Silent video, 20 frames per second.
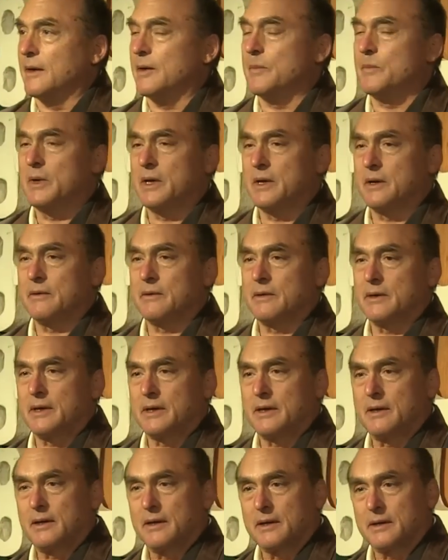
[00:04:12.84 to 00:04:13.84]
I'm here and
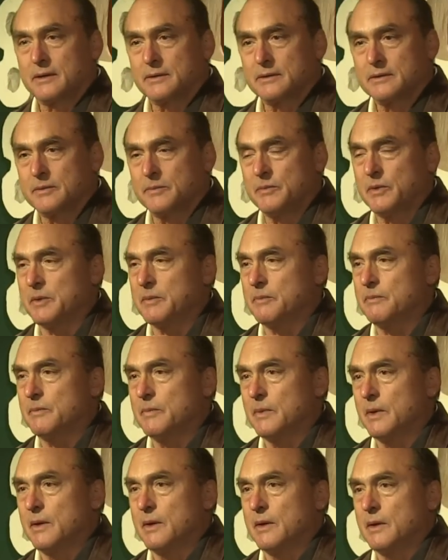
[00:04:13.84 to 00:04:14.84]
I'd like to be
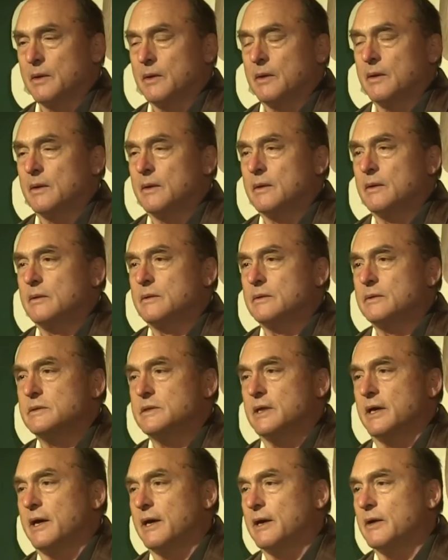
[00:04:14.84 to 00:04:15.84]

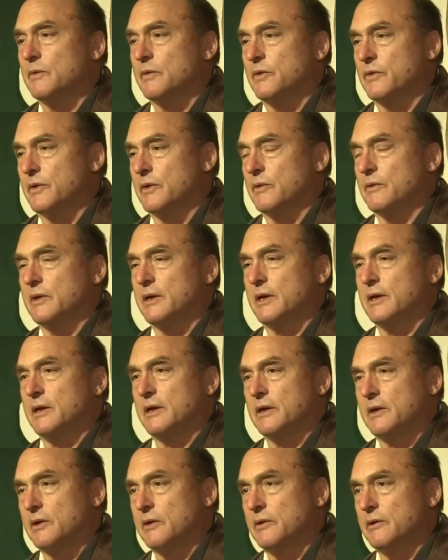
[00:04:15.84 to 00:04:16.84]
to hang with you and I'd
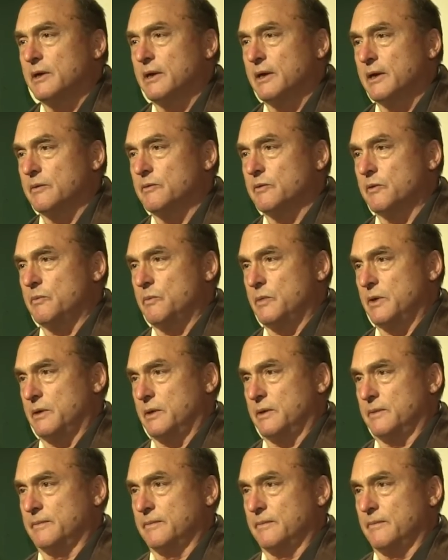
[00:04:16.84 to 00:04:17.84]
like you to hang with
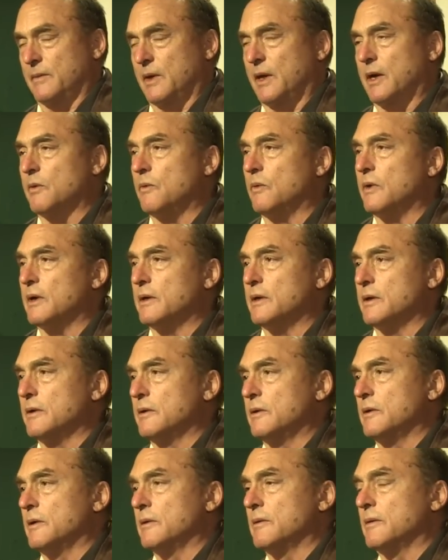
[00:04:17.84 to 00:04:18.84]
me. I want
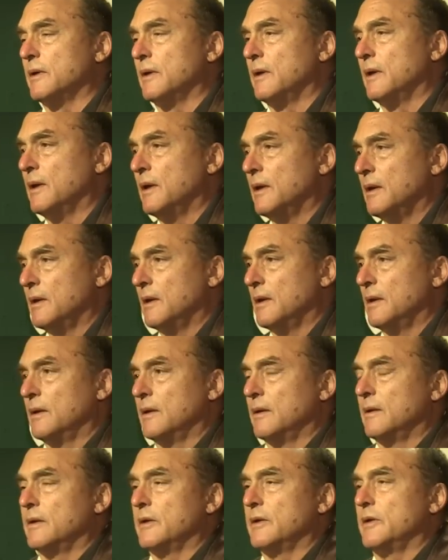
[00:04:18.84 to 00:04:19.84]
you to
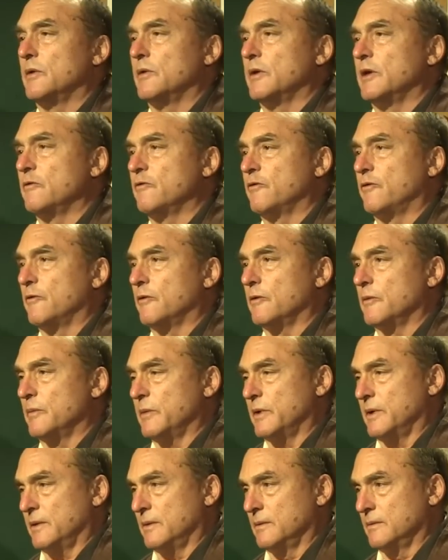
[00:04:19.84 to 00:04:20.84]
you know
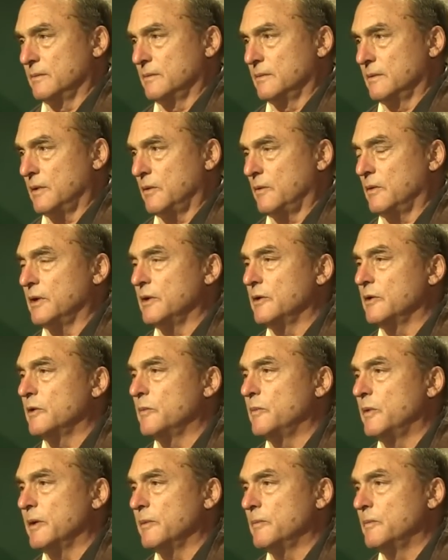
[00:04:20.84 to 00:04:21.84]
inform me. I want you
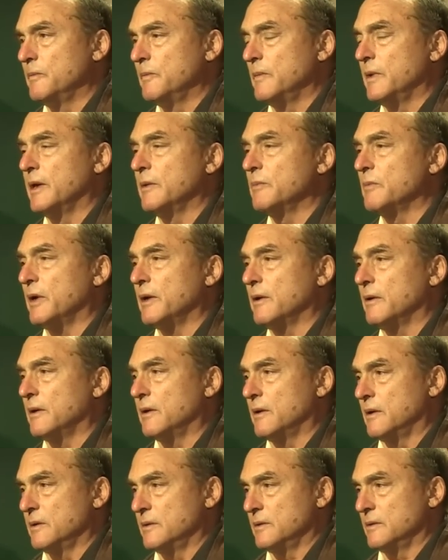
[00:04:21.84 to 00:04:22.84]
to be in my
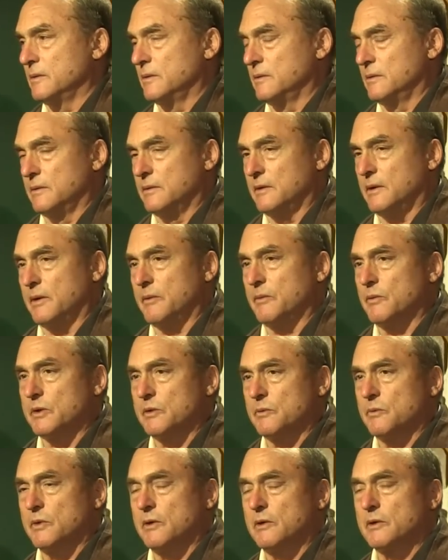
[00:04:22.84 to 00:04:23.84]
heart. I
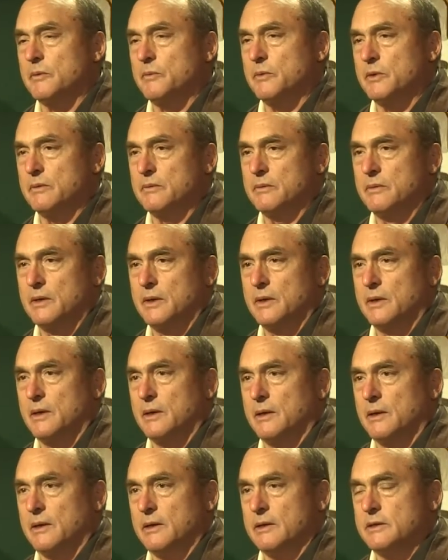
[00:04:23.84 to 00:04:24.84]
want to welcome you
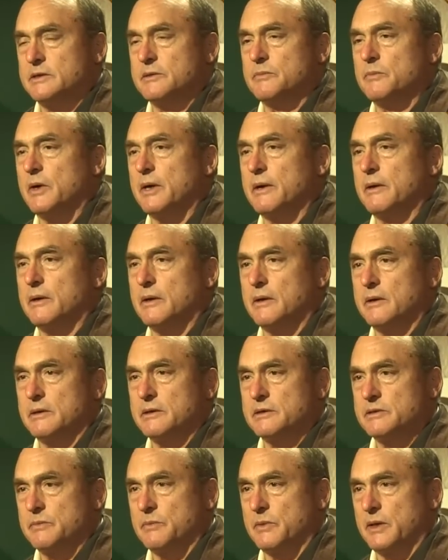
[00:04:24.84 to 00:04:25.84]
into my heart,
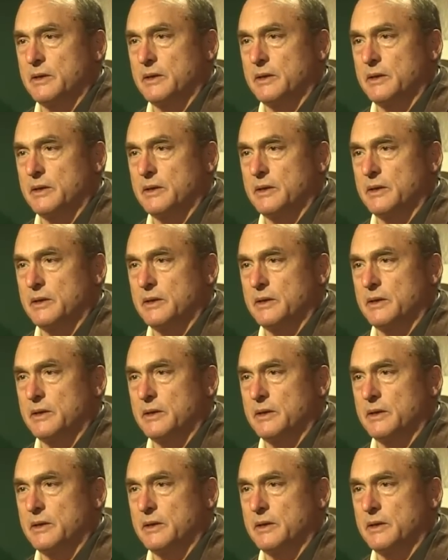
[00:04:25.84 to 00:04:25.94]
into